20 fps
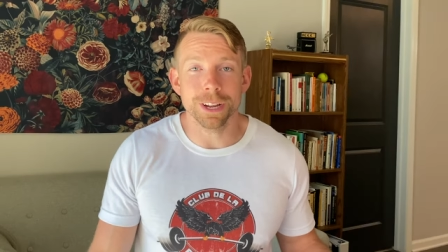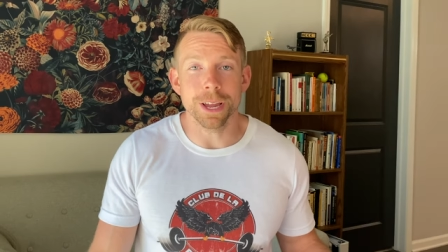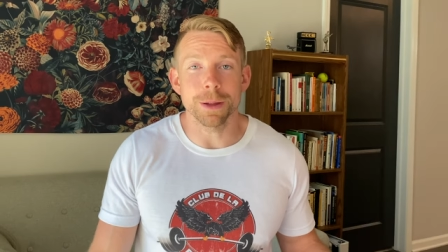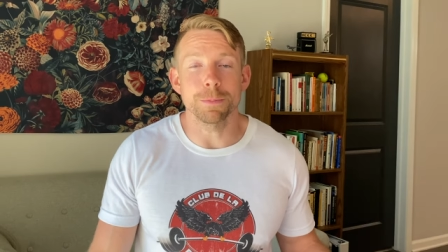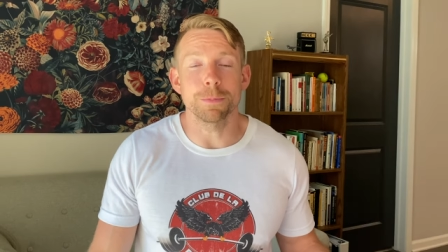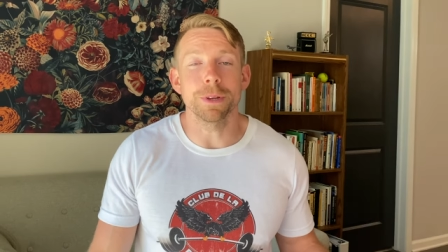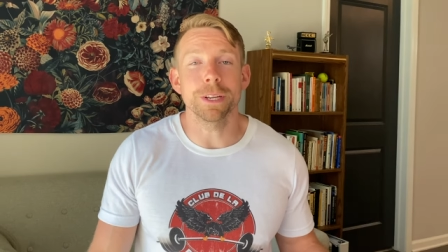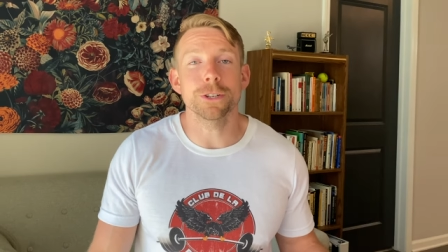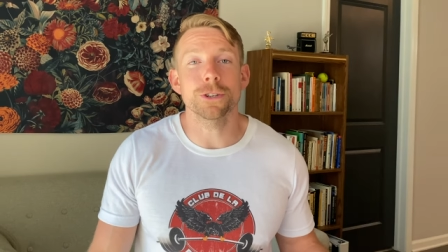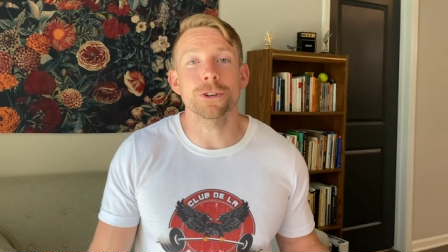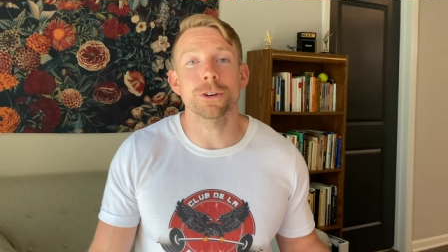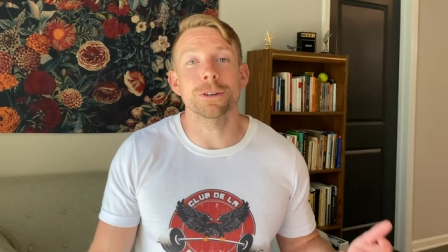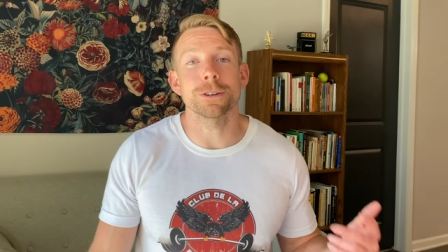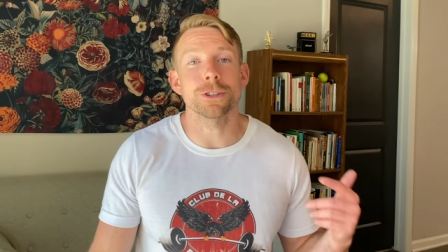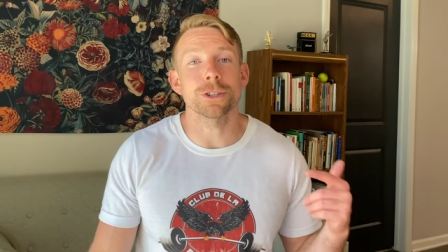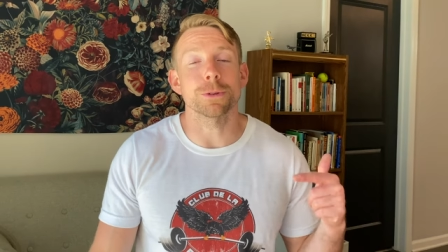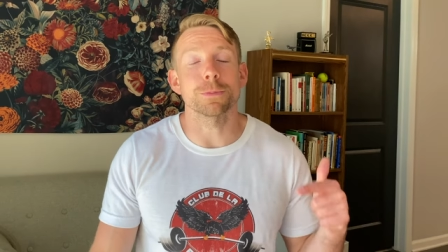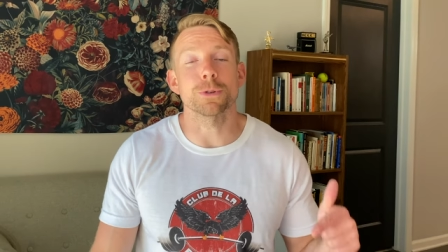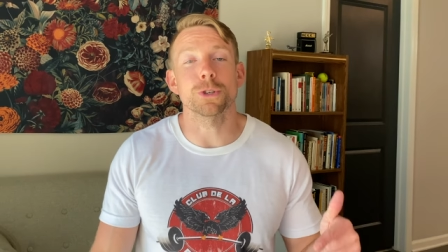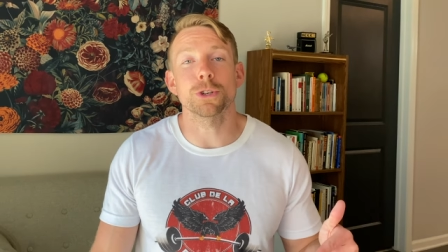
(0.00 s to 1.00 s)
and be sure to
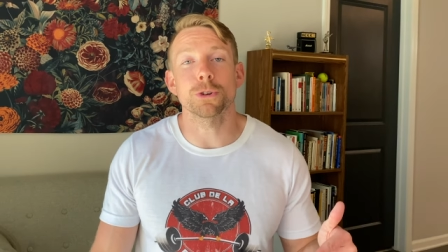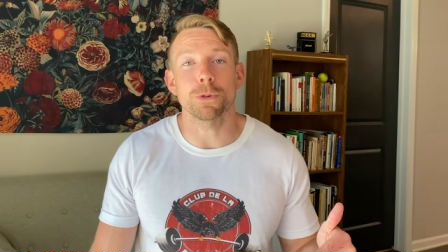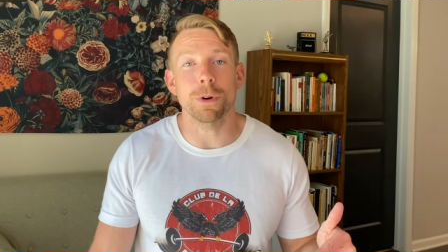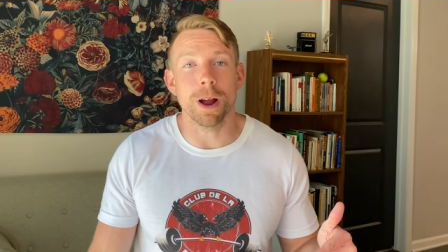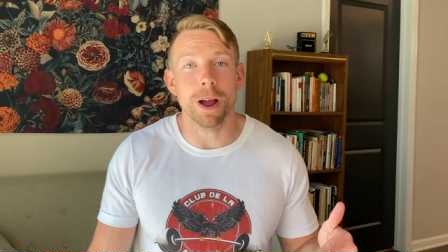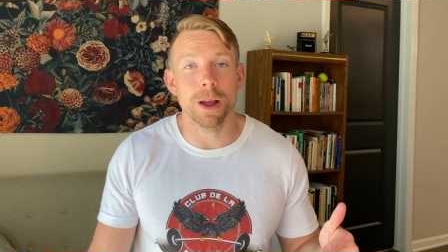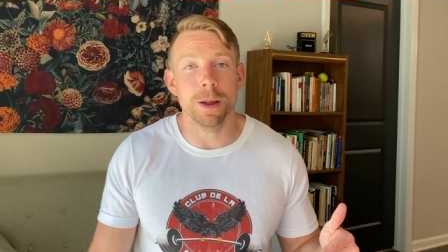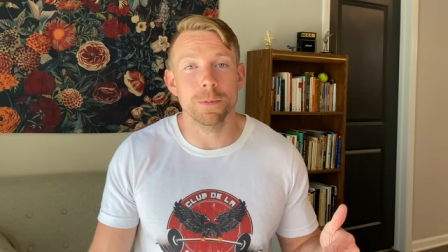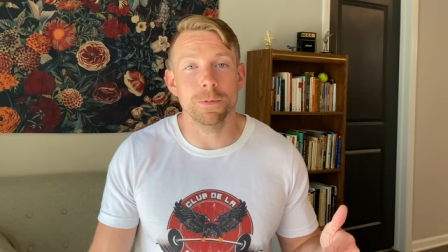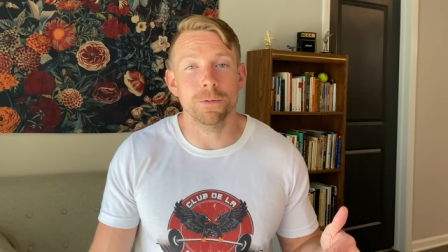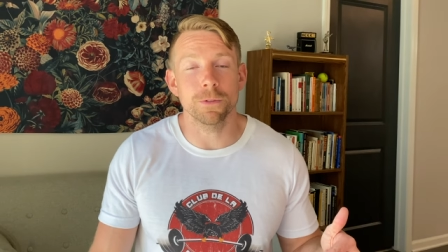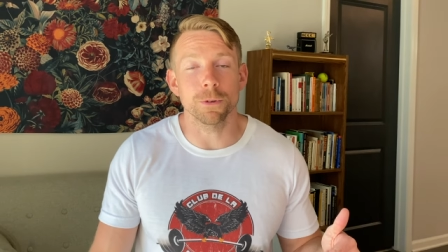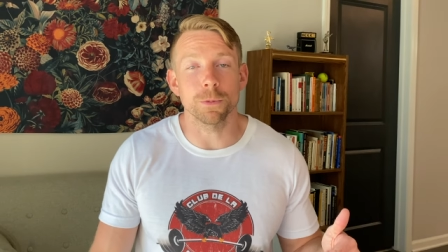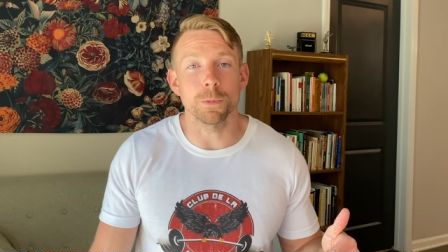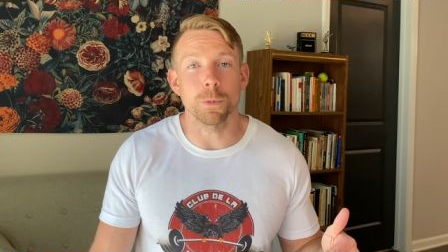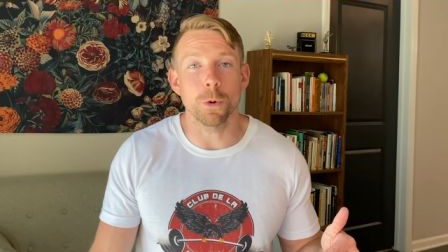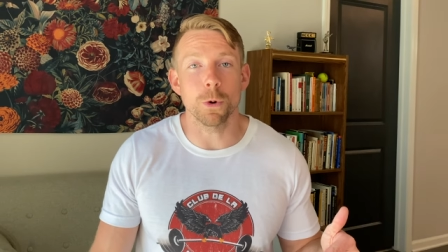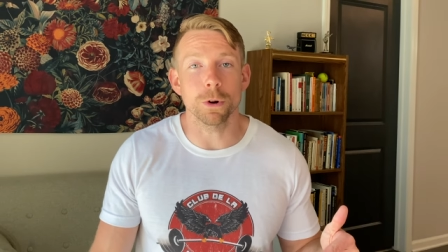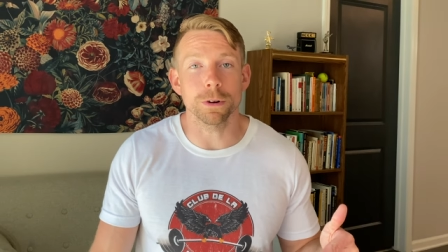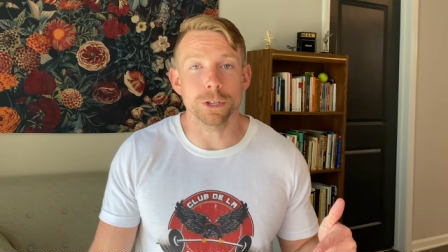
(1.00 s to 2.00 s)
subscribe for
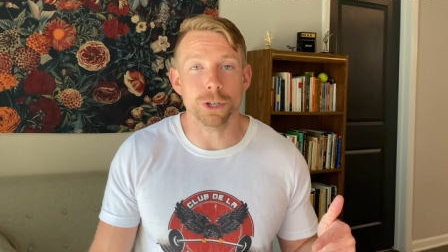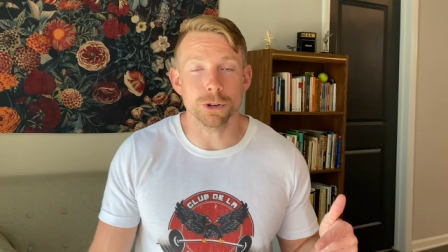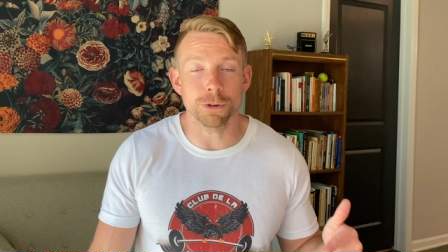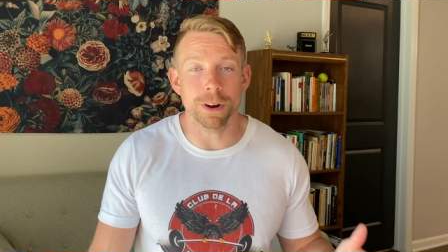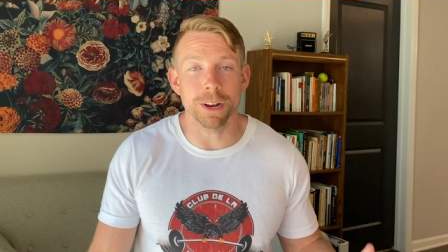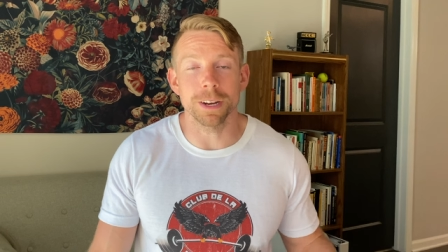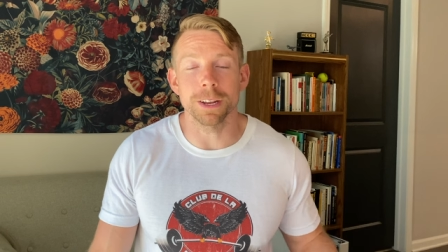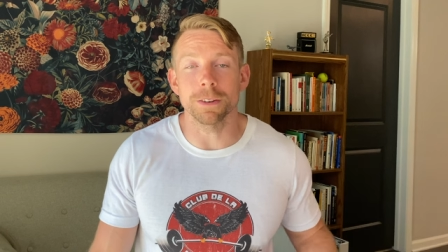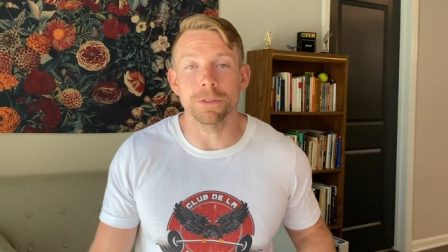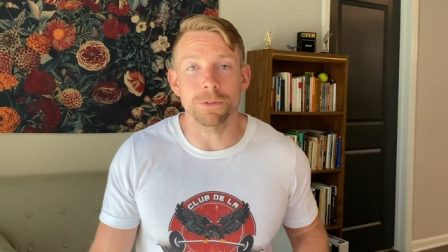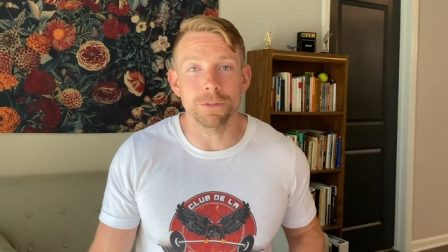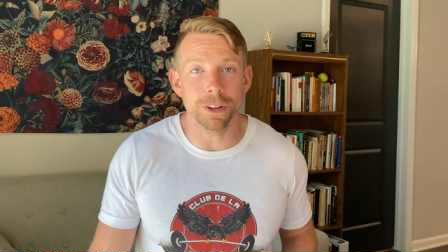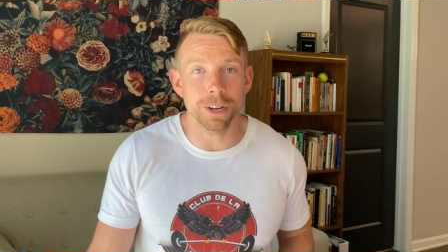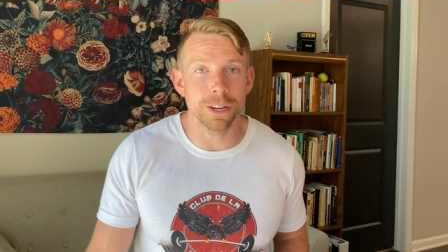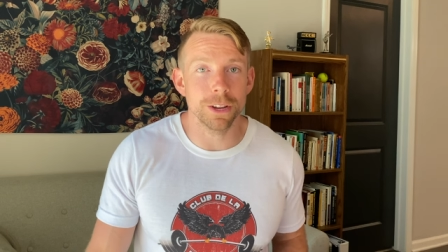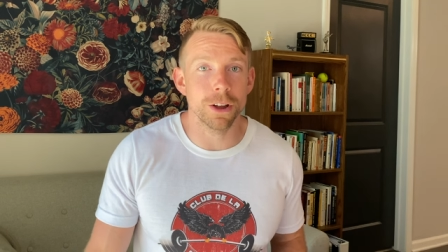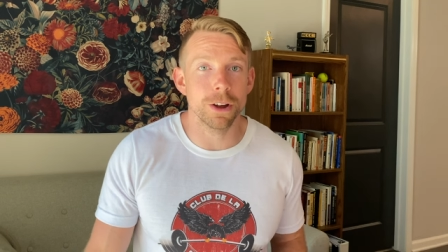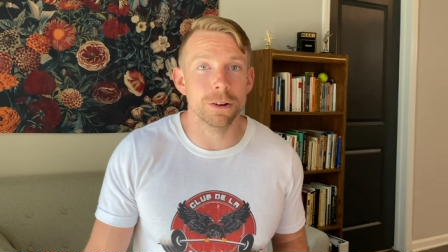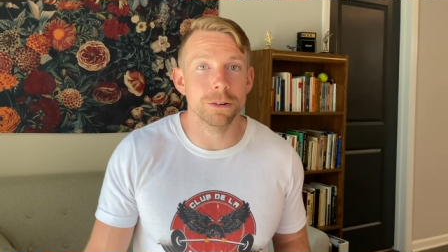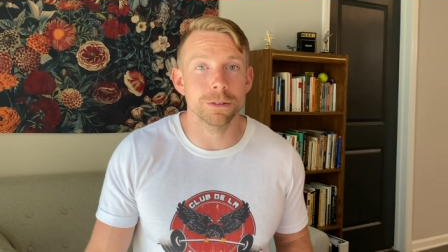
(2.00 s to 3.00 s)
more training
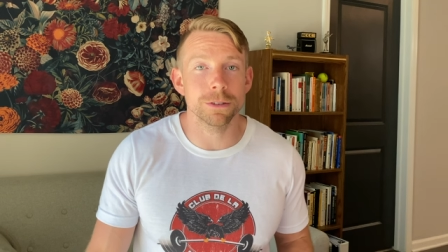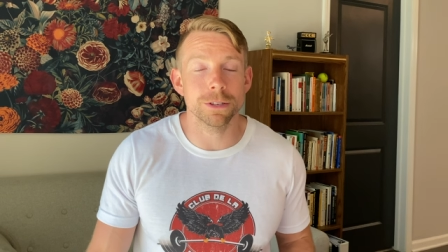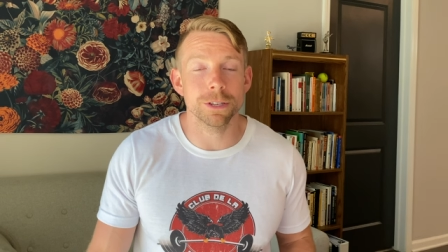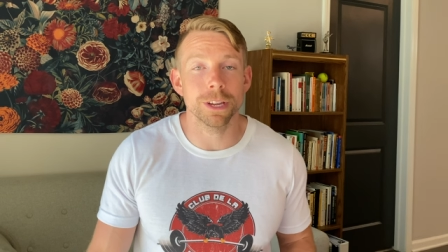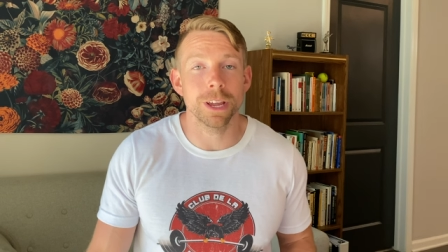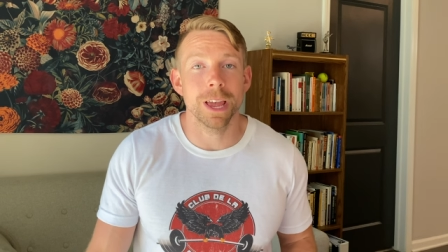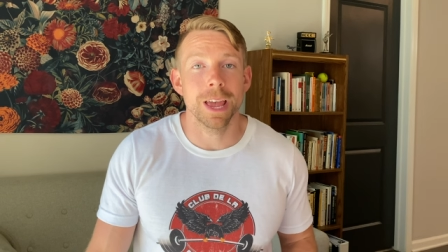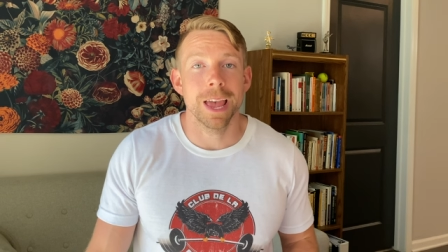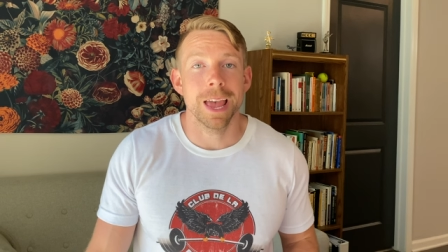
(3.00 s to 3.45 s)
videos.